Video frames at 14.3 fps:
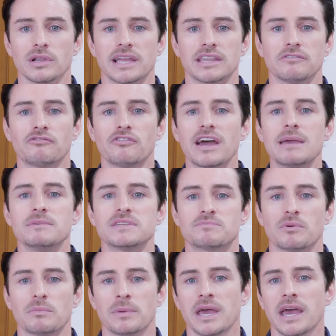and the frame is
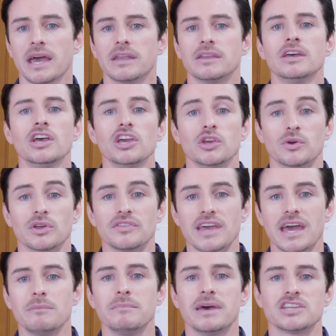prepared, you can
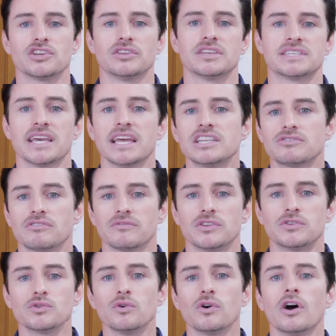then measure the center of the
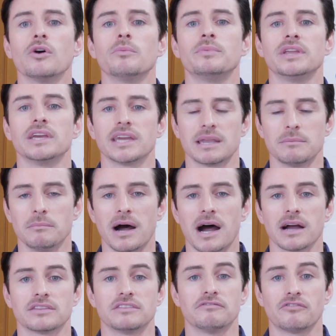door opening and
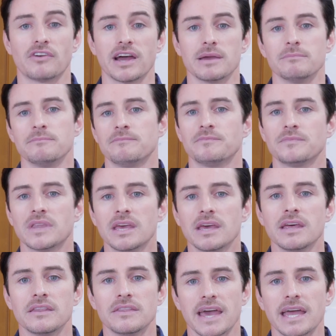mark the frame.
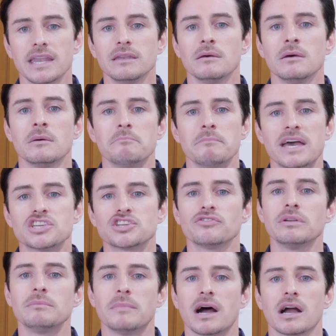Then, measure
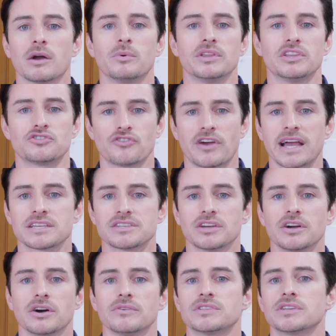and mark where the tracks are
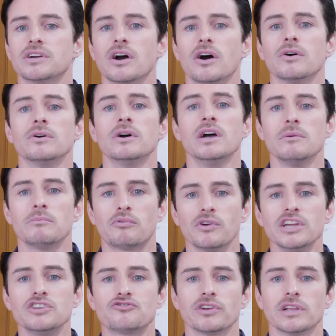going to go,
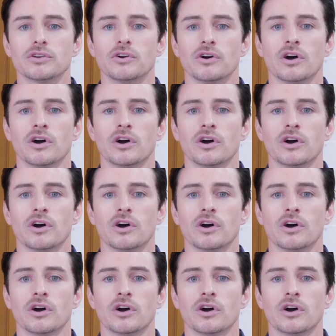pre-drill your